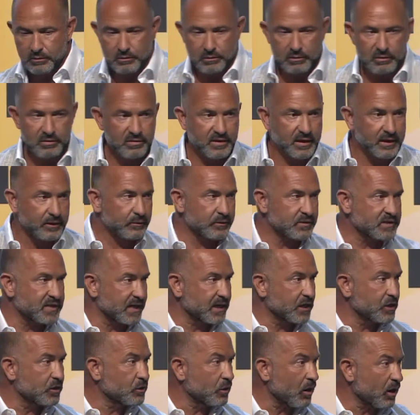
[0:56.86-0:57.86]
there is a
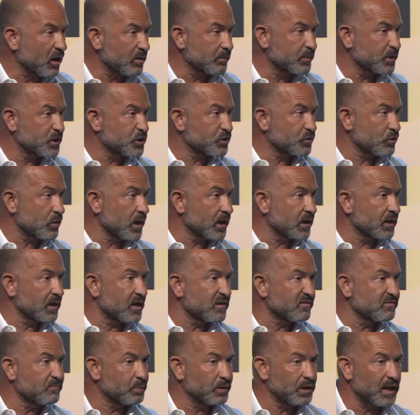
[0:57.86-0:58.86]
garbage truck
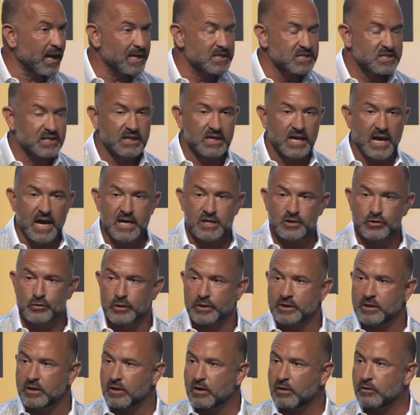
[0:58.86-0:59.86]
of plastic entering
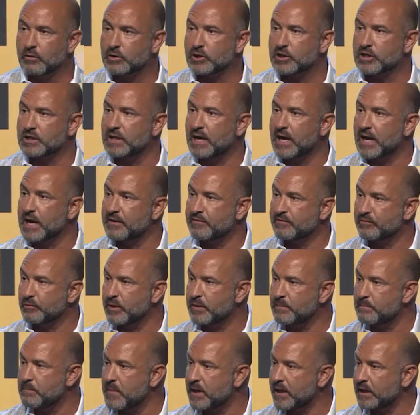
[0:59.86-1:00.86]
the ocean every
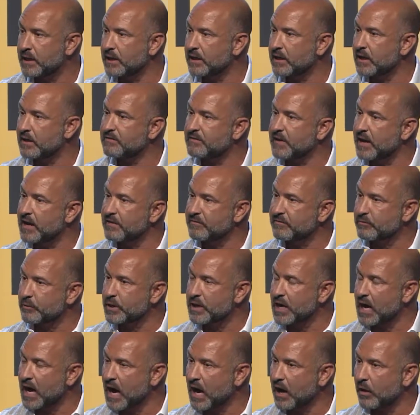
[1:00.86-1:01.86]
minute of every
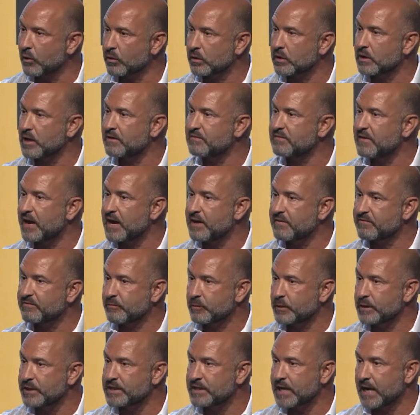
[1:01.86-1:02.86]
hour of
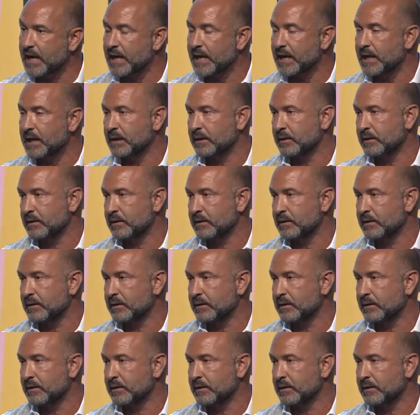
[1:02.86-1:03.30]
every day.